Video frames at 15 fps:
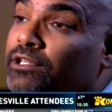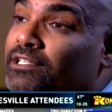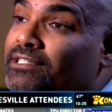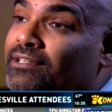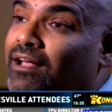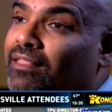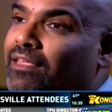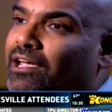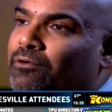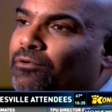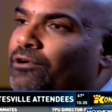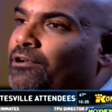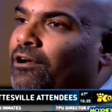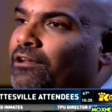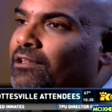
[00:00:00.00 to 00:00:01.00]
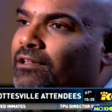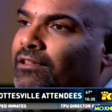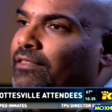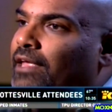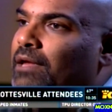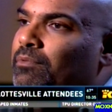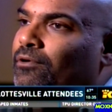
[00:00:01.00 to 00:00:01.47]
It's not like we're in our little
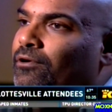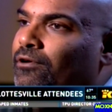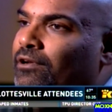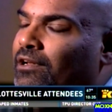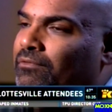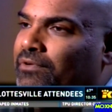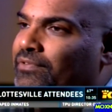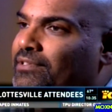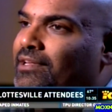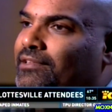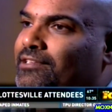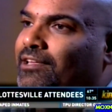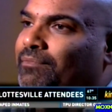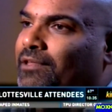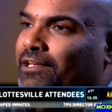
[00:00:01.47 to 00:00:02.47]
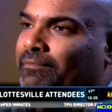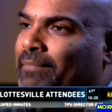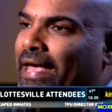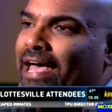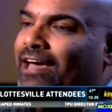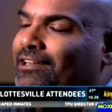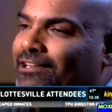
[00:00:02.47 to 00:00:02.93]
neighborhood and we've said something
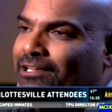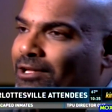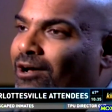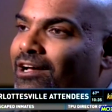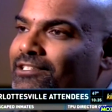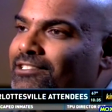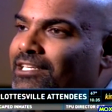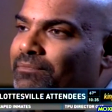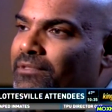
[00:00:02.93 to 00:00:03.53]
bad and gossip.